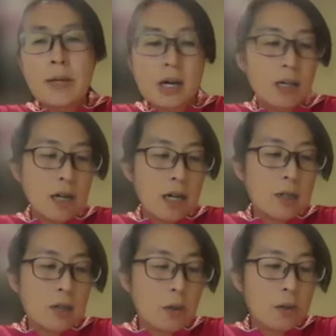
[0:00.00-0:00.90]
I mean I I
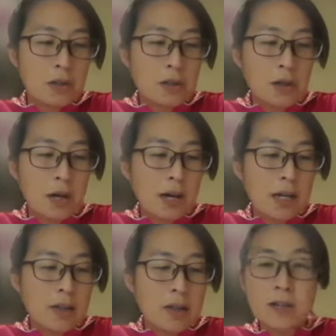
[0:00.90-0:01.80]
told her, you know,
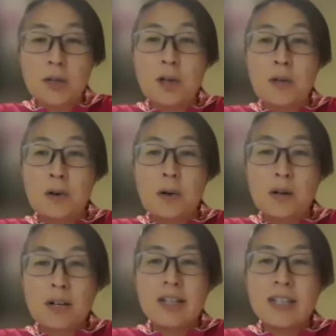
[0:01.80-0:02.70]
I thanked her for